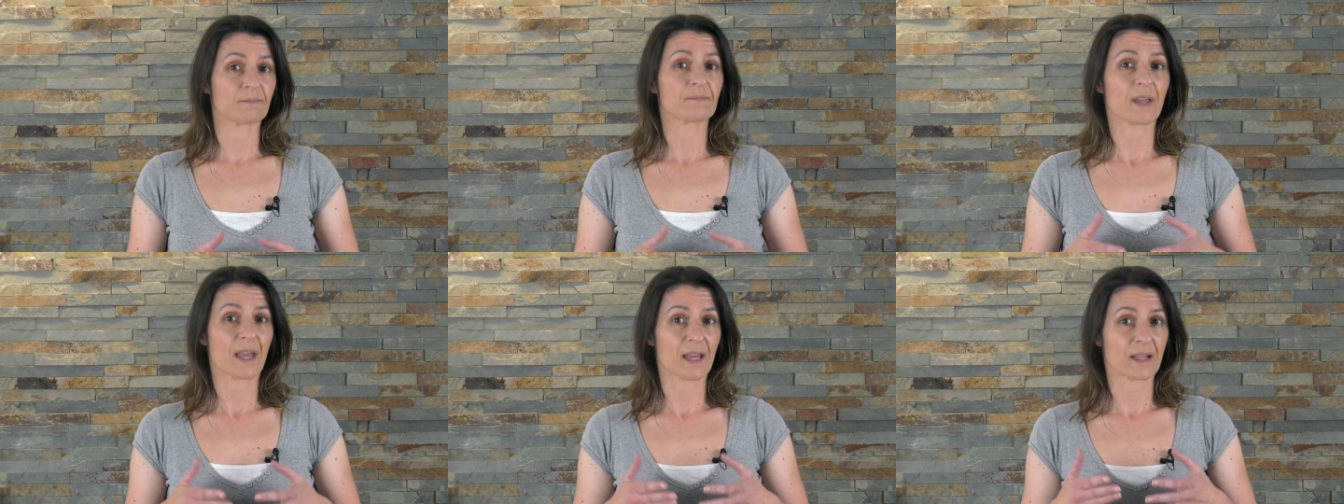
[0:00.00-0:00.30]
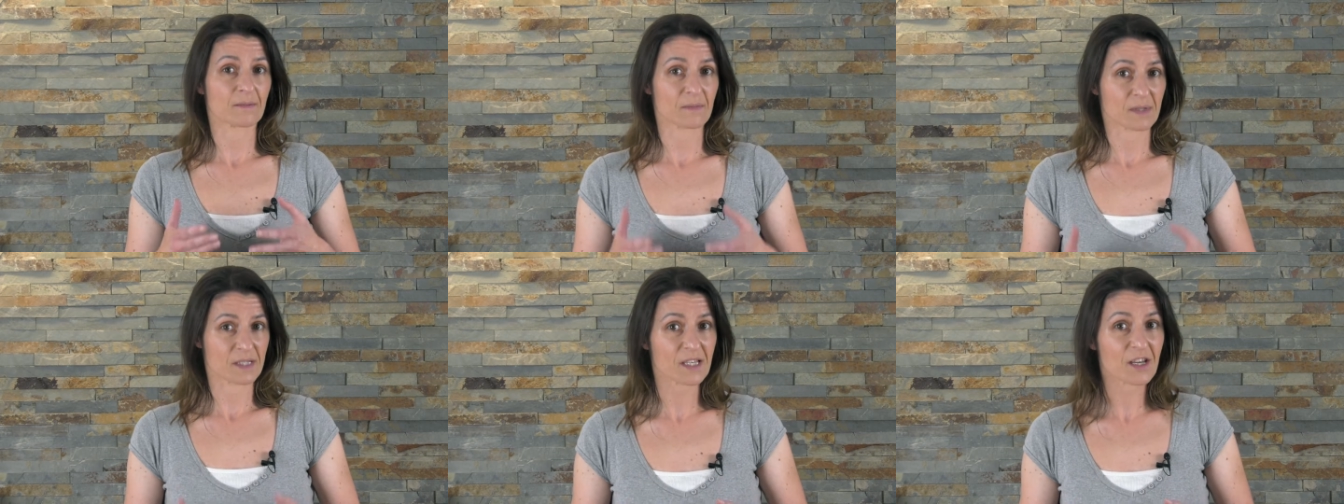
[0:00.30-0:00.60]

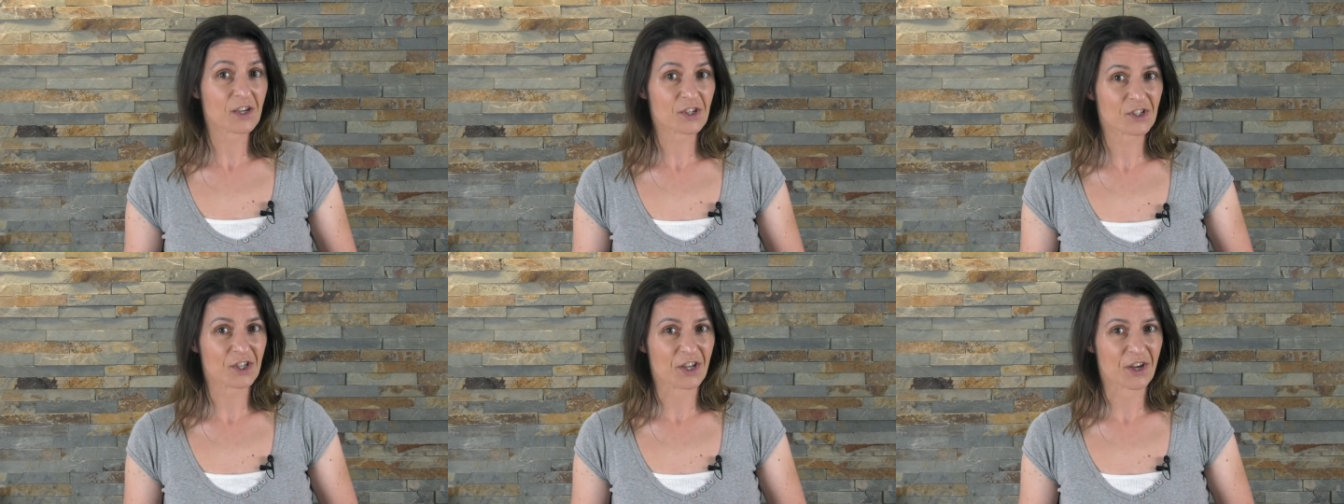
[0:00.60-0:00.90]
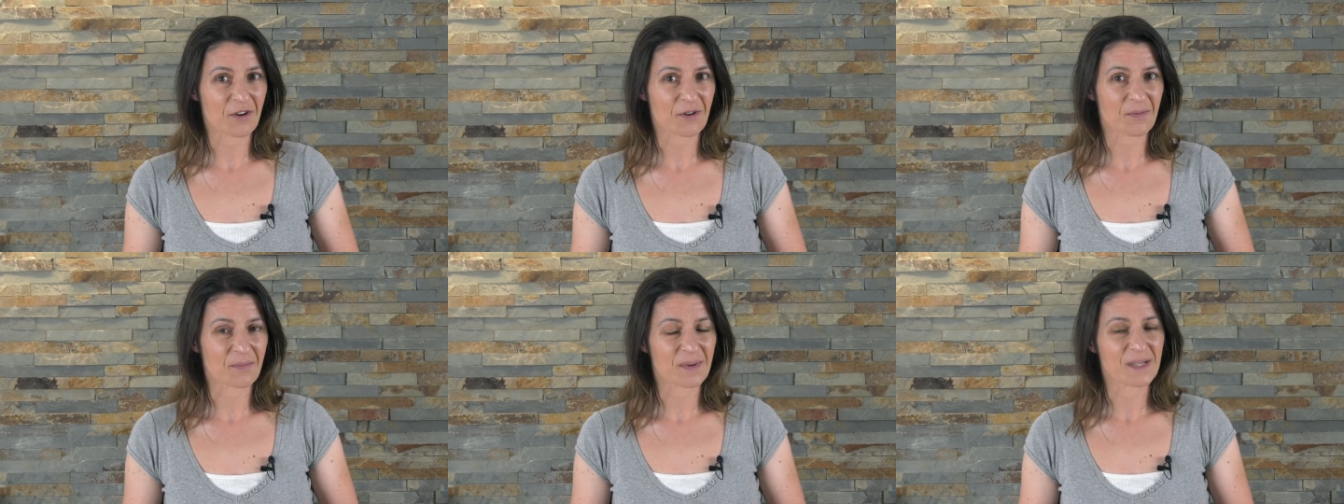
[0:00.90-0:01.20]
and massage
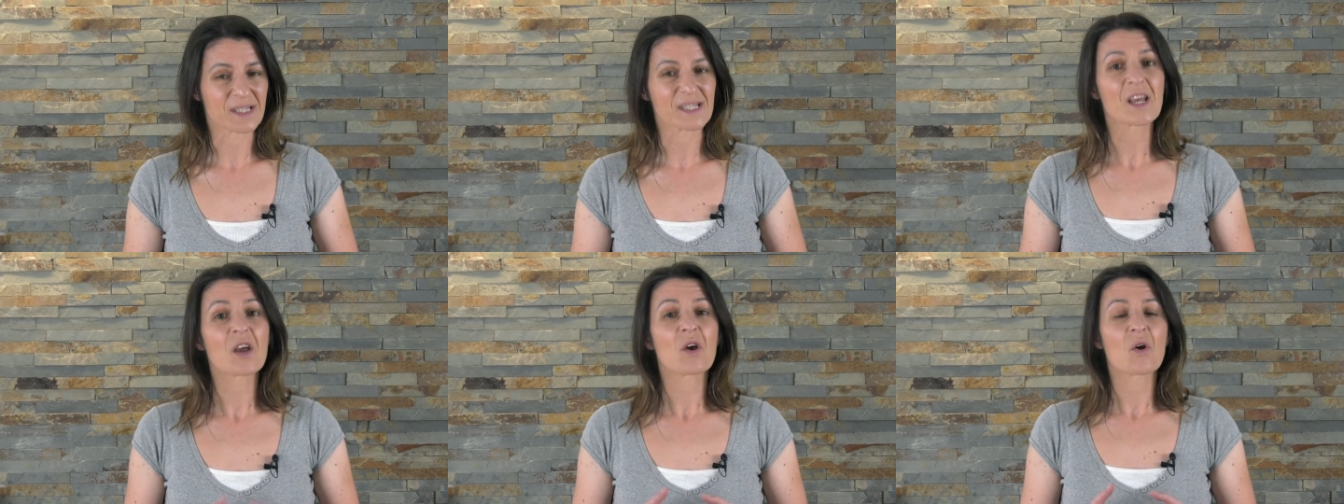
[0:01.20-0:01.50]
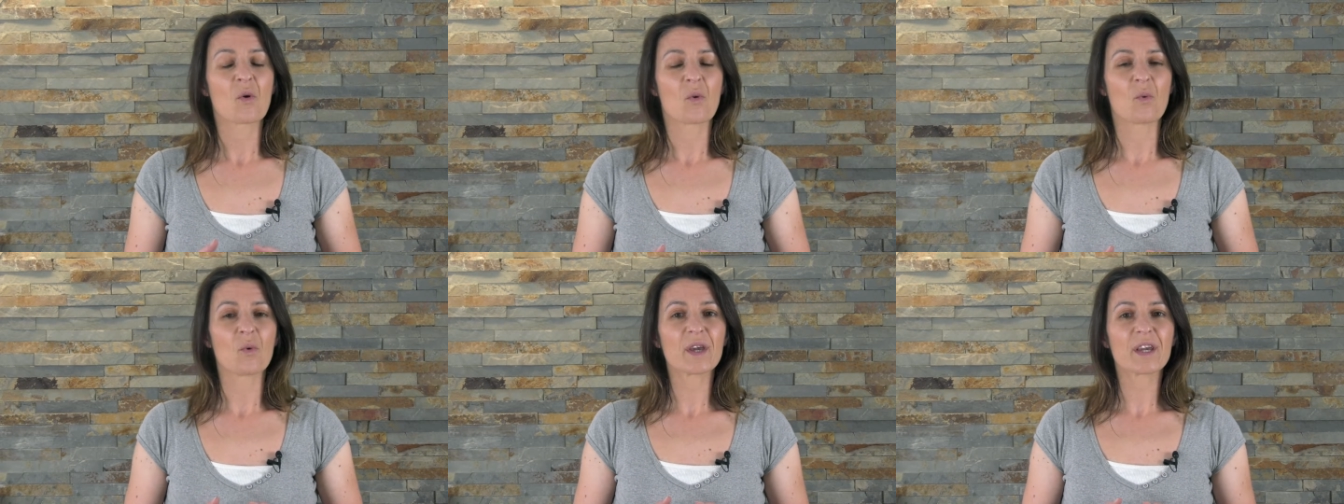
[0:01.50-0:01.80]
therapists,
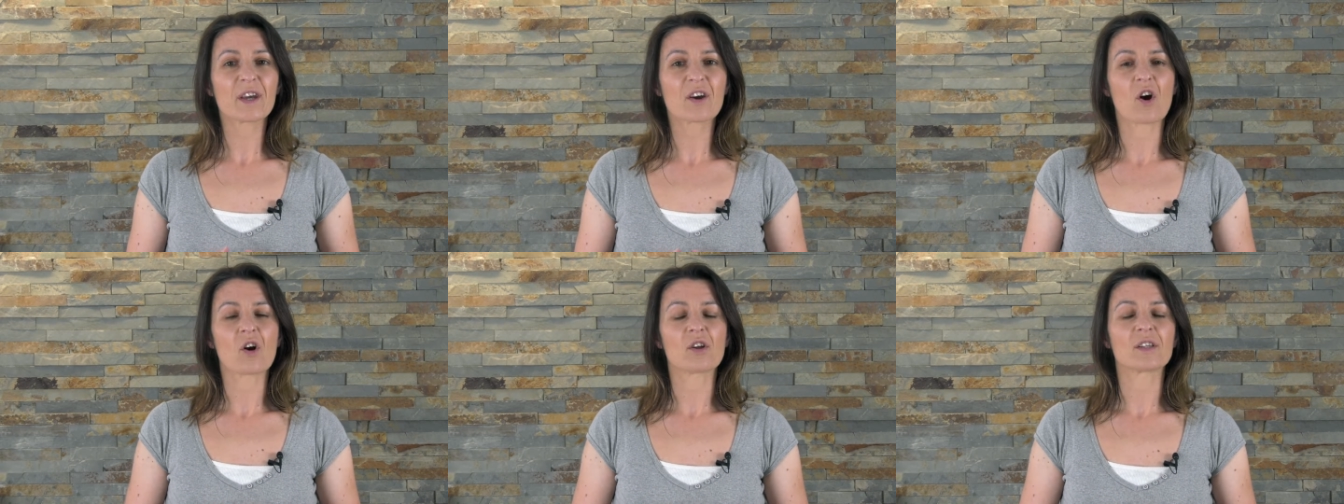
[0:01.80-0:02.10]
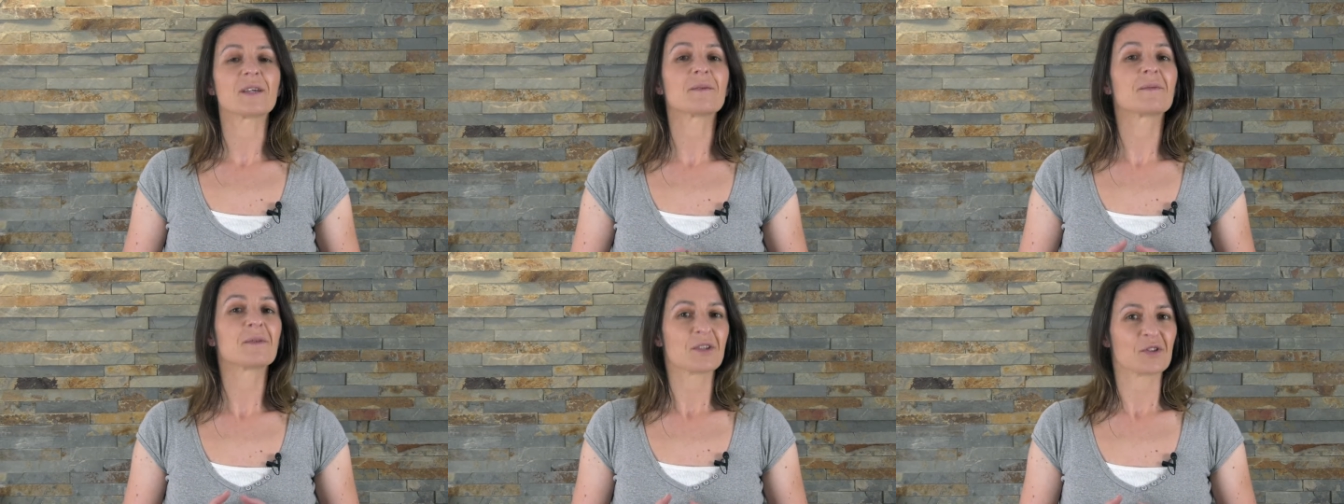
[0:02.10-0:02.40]
we call
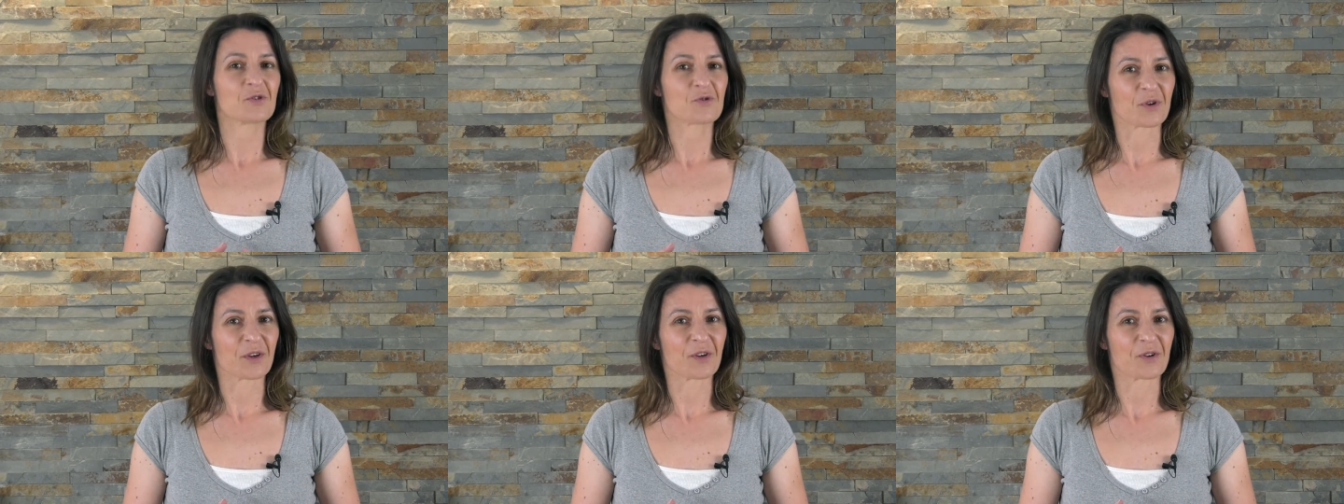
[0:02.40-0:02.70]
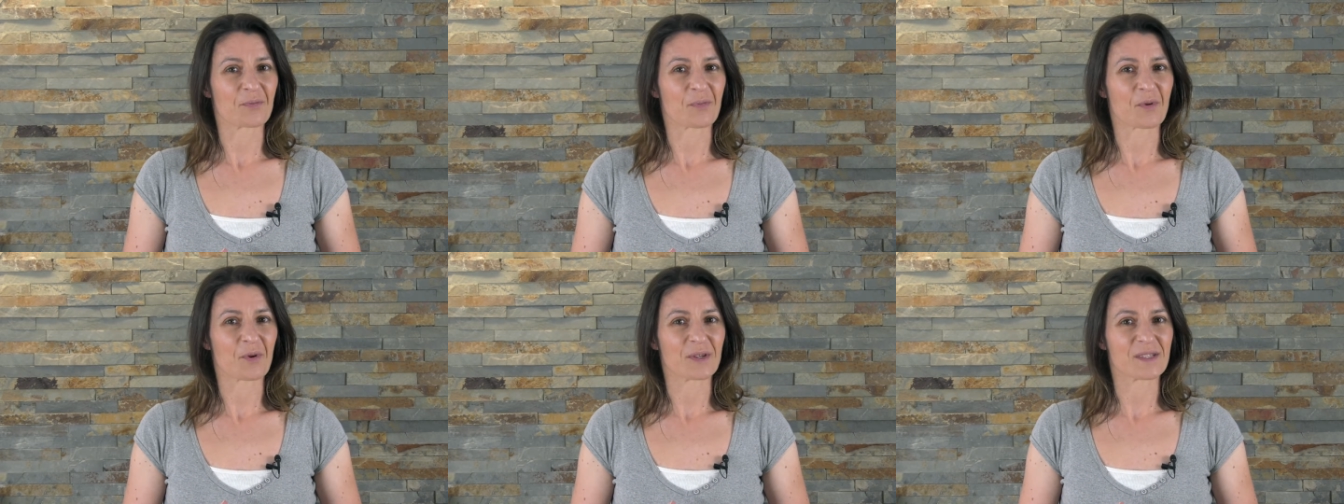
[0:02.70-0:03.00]
them
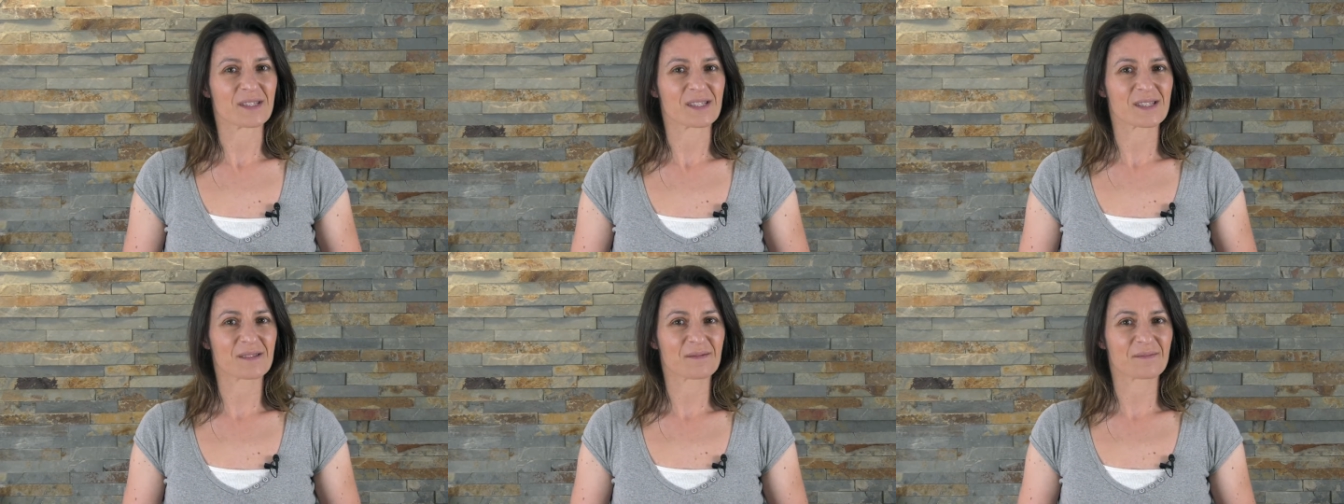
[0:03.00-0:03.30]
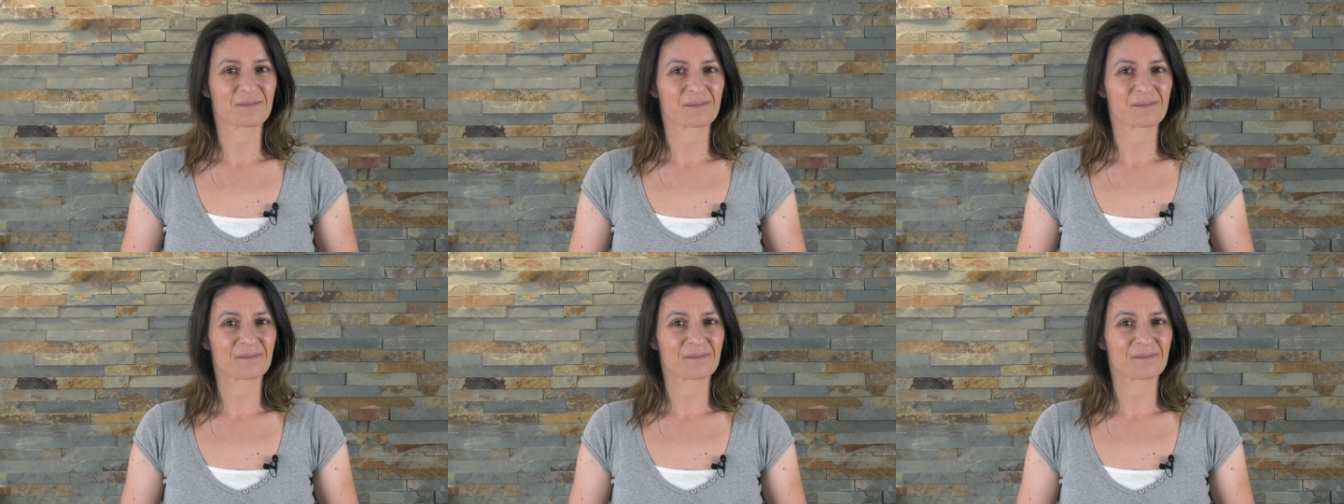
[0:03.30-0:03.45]
trigger points.